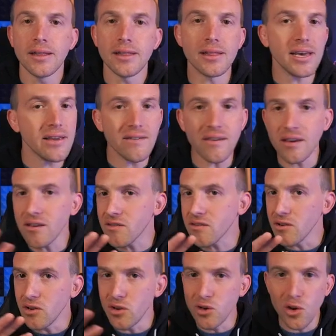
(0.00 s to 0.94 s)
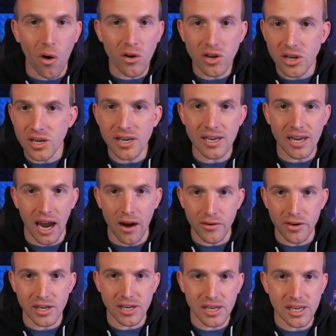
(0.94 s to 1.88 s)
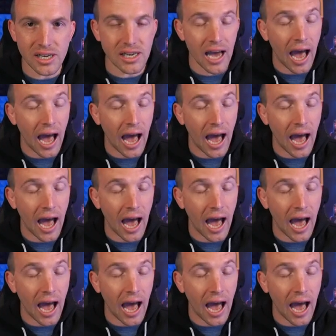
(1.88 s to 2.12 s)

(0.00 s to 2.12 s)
this is not a guarantee.